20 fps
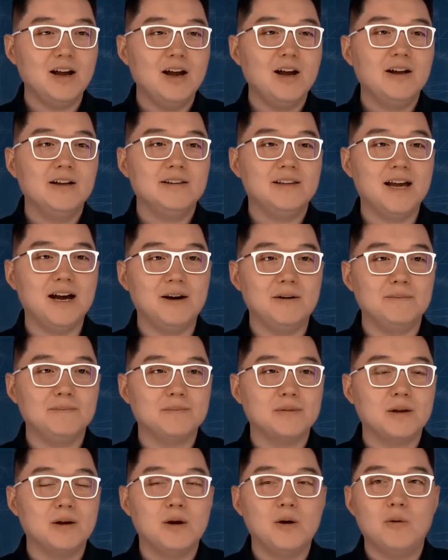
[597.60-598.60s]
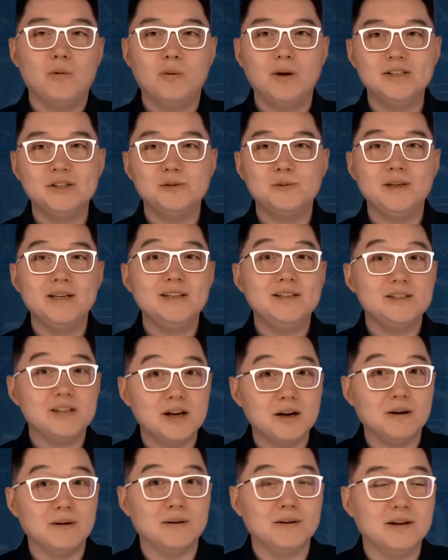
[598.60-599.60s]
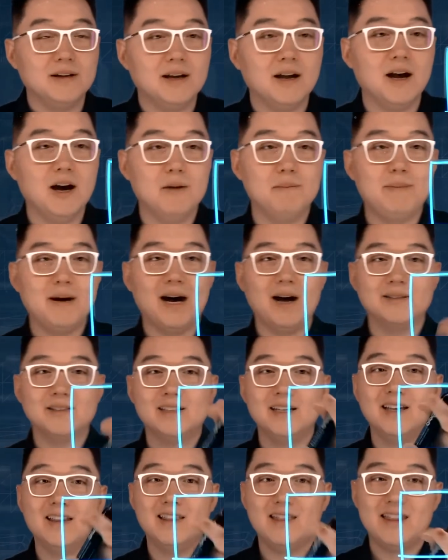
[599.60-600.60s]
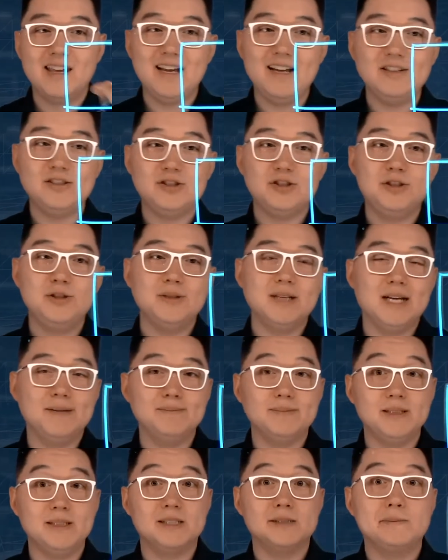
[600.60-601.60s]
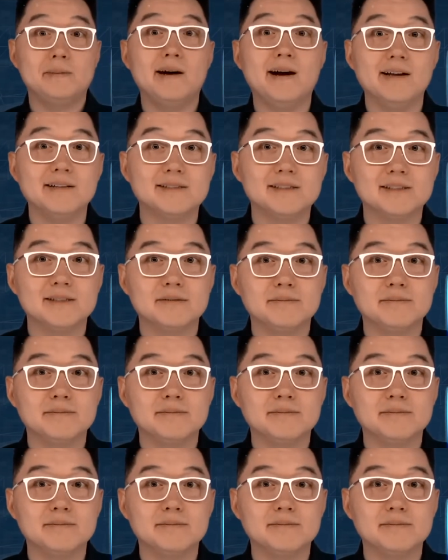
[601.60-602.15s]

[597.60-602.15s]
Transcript: Now, what do we know about these two empty spots?